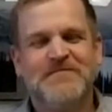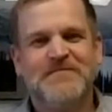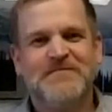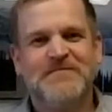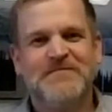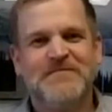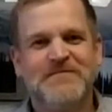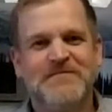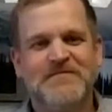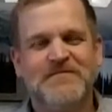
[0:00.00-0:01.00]

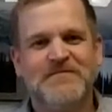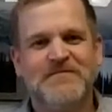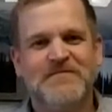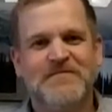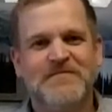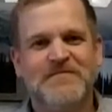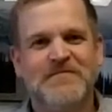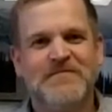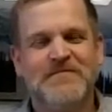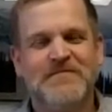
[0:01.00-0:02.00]

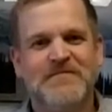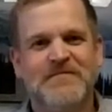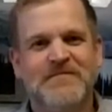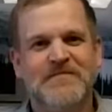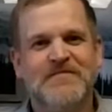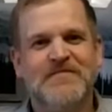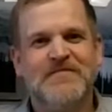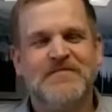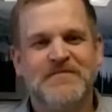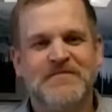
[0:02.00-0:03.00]

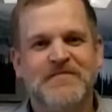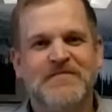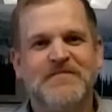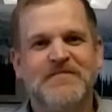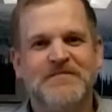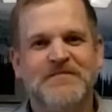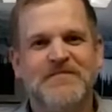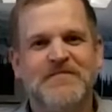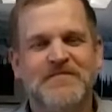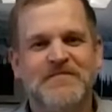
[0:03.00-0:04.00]

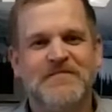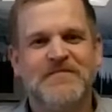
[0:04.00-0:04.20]
The person shown says nothing.